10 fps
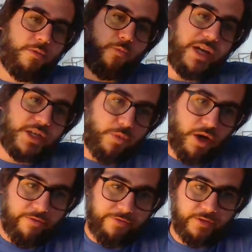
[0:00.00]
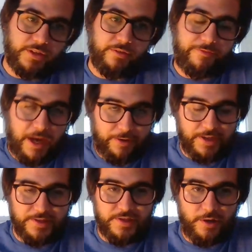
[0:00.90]
Week 12,
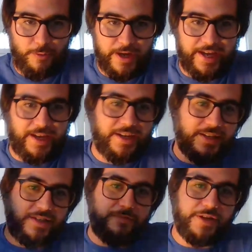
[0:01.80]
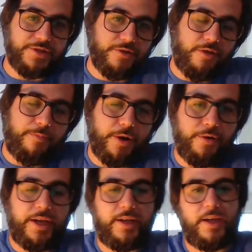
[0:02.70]
Falcons away, divisional
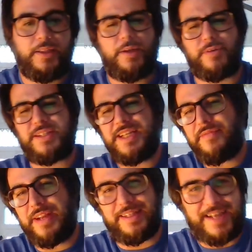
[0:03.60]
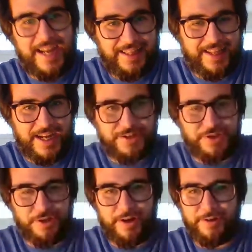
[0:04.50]
opponent. They were 7 and 10
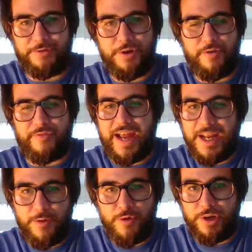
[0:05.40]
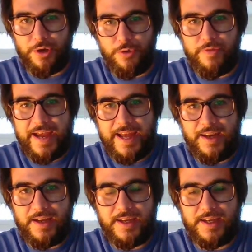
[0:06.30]
last year. I don't know if anyone knew
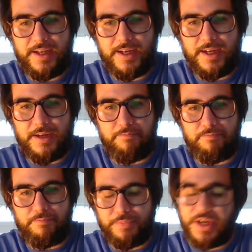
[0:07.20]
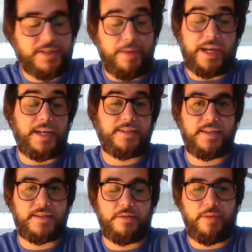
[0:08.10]
that. Uh, doesn't make any
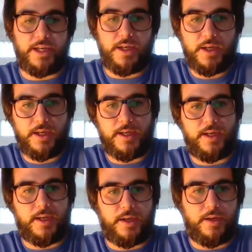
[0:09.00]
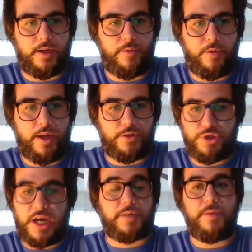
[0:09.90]
sense to me. Uh, it, it,
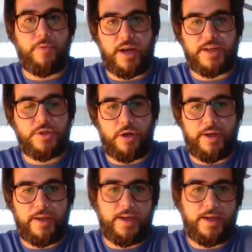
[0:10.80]
shocked me when I saw it.